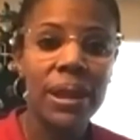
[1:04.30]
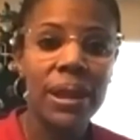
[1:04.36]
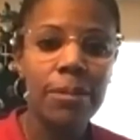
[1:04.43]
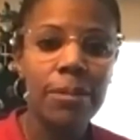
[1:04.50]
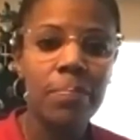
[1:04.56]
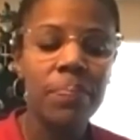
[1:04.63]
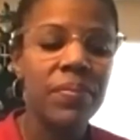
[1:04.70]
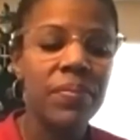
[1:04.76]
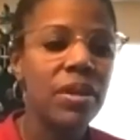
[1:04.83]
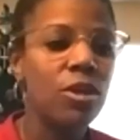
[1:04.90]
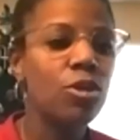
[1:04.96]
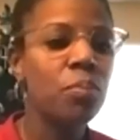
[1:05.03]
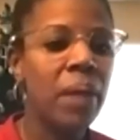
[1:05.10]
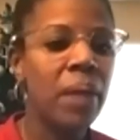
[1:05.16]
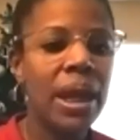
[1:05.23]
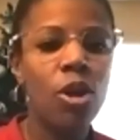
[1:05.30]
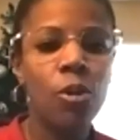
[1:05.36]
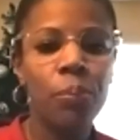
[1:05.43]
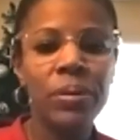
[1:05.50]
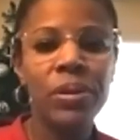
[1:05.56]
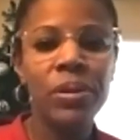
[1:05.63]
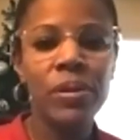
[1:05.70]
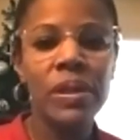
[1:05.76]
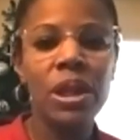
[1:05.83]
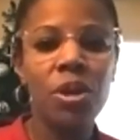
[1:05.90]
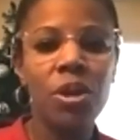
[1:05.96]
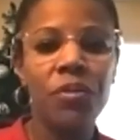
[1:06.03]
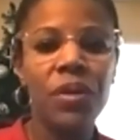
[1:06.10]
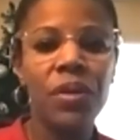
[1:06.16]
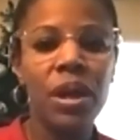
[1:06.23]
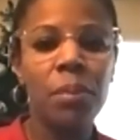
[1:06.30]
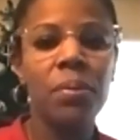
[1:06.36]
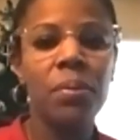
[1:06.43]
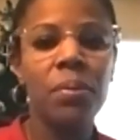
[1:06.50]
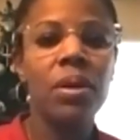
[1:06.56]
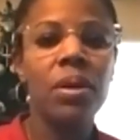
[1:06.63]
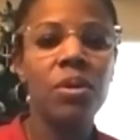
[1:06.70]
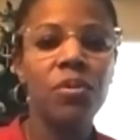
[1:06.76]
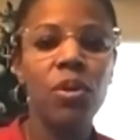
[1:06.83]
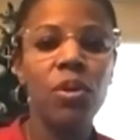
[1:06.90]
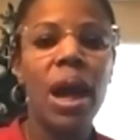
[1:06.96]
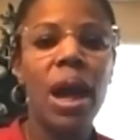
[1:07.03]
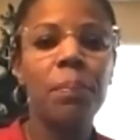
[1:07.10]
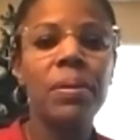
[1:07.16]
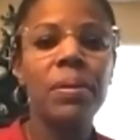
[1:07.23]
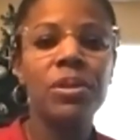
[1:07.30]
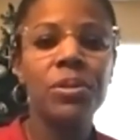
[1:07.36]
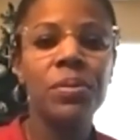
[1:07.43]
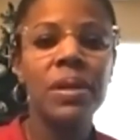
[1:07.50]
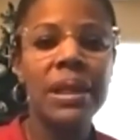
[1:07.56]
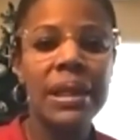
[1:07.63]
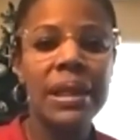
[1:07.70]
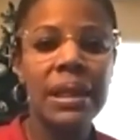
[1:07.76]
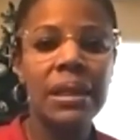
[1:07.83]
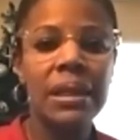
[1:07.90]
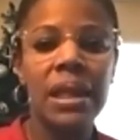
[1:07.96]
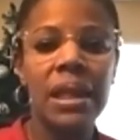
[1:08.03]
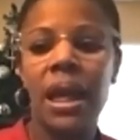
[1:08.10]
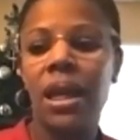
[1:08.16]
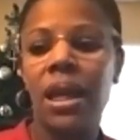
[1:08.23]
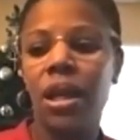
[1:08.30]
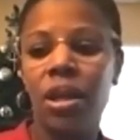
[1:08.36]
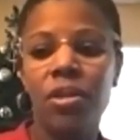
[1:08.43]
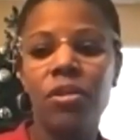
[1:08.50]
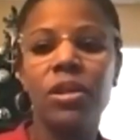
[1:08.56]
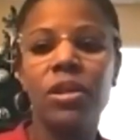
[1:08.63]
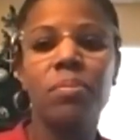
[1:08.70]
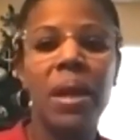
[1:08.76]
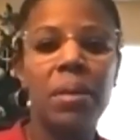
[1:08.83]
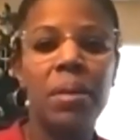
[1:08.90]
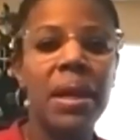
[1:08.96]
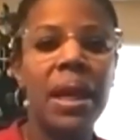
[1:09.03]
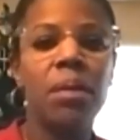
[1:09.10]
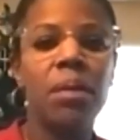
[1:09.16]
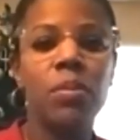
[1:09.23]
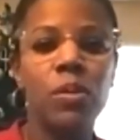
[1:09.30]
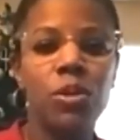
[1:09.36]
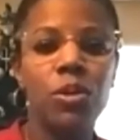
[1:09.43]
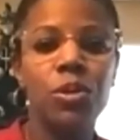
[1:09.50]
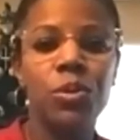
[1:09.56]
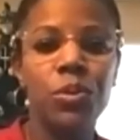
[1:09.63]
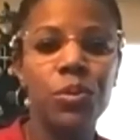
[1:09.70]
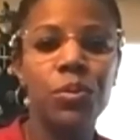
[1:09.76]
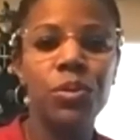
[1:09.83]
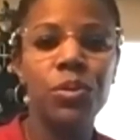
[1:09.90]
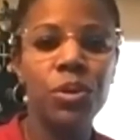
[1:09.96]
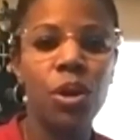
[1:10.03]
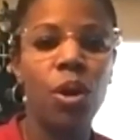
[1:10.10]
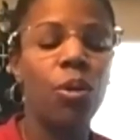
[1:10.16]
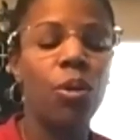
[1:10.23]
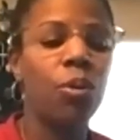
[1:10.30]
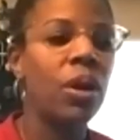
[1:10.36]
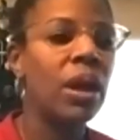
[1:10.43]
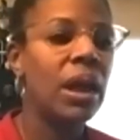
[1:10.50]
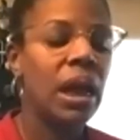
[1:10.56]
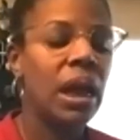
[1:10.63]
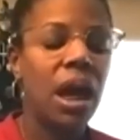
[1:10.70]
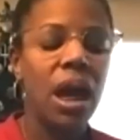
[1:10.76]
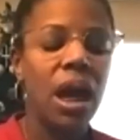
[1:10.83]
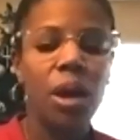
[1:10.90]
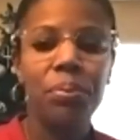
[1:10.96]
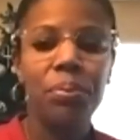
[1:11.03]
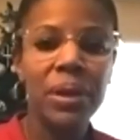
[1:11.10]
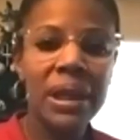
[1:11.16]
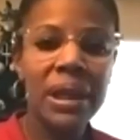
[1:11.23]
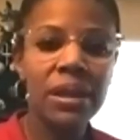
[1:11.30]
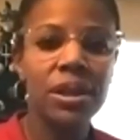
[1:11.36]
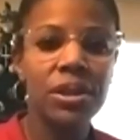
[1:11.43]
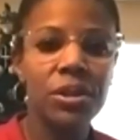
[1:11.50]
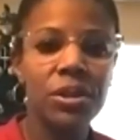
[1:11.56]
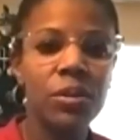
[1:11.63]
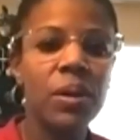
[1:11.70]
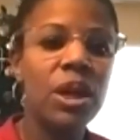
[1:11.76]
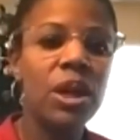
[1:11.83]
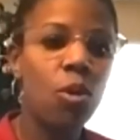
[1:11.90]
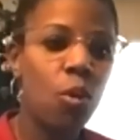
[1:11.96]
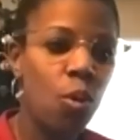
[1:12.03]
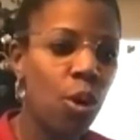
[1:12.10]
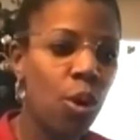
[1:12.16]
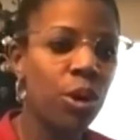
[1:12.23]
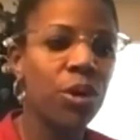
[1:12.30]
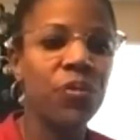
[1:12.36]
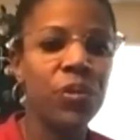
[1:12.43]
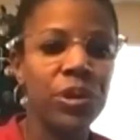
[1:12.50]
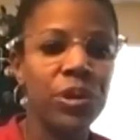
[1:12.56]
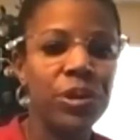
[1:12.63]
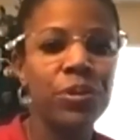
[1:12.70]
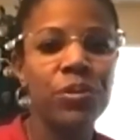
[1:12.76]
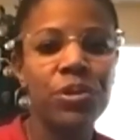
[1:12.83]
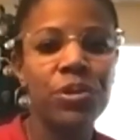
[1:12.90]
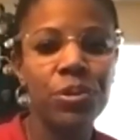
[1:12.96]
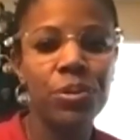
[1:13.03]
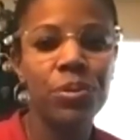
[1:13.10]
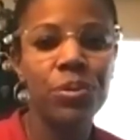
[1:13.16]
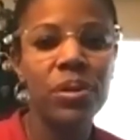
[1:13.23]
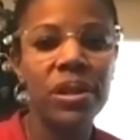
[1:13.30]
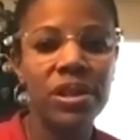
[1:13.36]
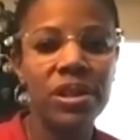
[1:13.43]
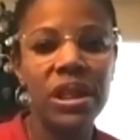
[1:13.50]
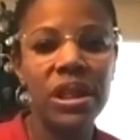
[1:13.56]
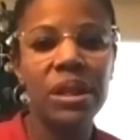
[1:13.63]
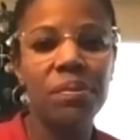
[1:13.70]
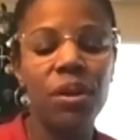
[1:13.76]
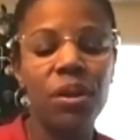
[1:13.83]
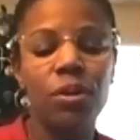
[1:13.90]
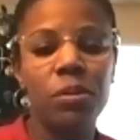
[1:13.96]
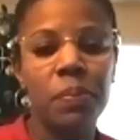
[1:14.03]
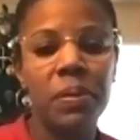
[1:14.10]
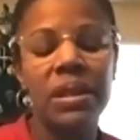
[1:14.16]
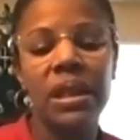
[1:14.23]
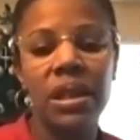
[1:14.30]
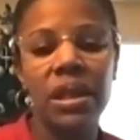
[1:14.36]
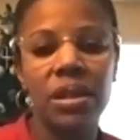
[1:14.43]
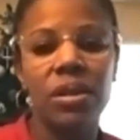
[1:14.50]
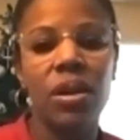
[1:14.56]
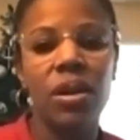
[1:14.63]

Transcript: it, you may open yourself up for opportunities that others may be able to, you know, uh, bring to you in order for you to achieve those particular